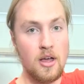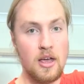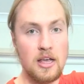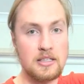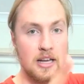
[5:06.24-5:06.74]

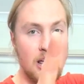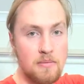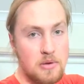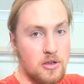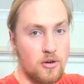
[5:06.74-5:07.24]
is an
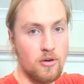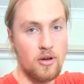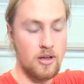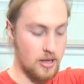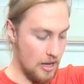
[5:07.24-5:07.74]
APU
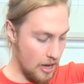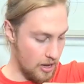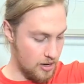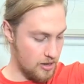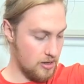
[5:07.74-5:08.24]

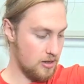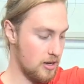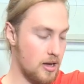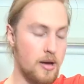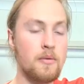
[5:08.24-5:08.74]
and
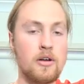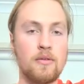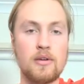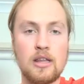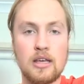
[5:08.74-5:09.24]
we're not
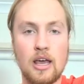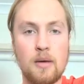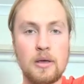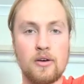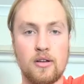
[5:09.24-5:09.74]
really
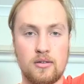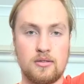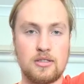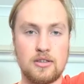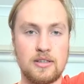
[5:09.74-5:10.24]
gaming on it,
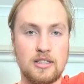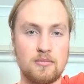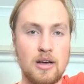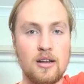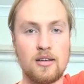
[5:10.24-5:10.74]
so it doesn't
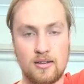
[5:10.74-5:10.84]
matter.